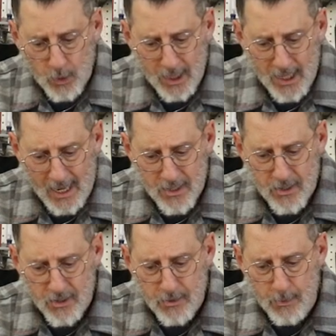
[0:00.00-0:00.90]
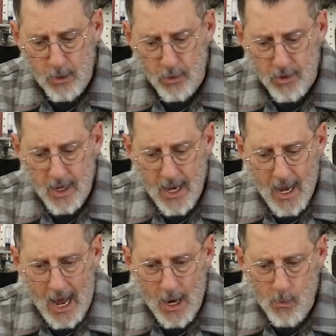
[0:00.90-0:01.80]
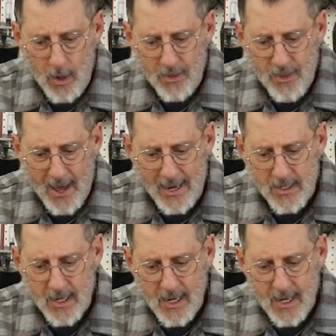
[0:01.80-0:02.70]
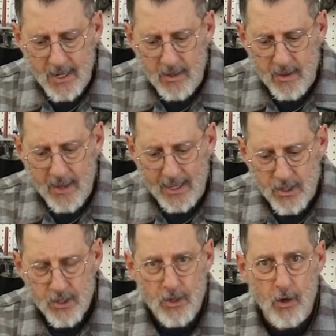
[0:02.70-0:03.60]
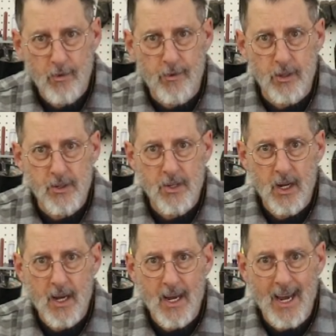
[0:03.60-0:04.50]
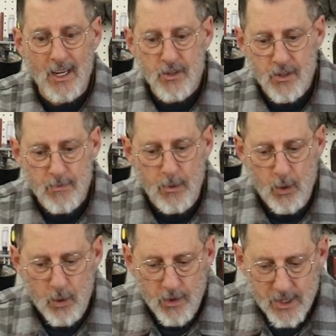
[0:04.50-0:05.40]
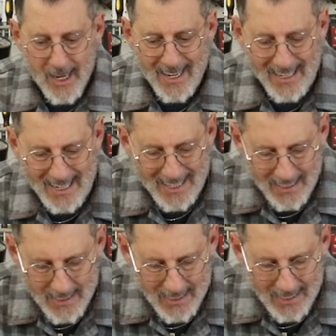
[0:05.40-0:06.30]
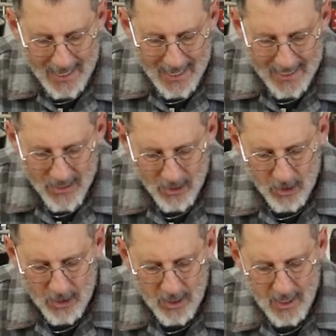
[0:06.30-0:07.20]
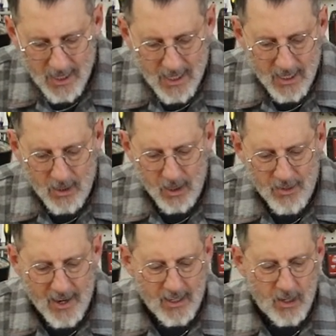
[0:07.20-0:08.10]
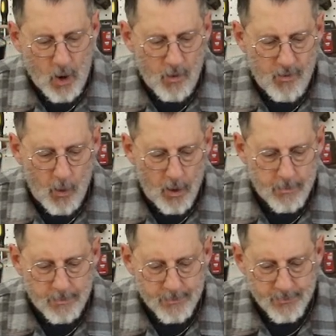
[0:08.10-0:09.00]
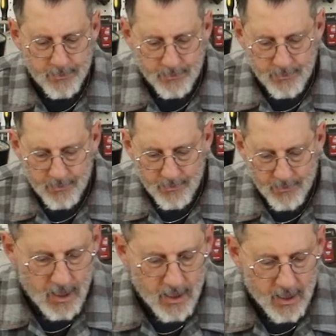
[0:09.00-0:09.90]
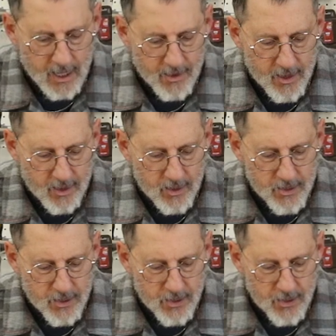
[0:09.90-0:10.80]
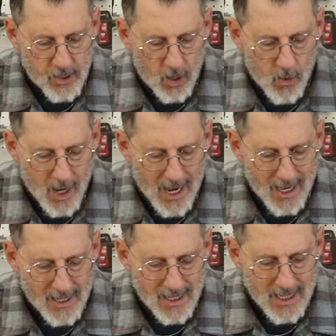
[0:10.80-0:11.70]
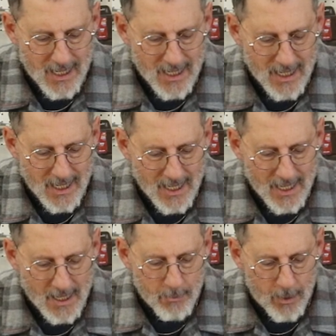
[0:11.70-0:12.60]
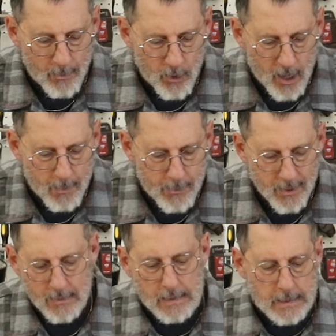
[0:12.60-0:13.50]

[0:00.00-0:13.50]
really nice and smooth, I want that, that surface as smooth as I can get it, and that's a good, good thing to go for. And I think this is Johan Pemmerup.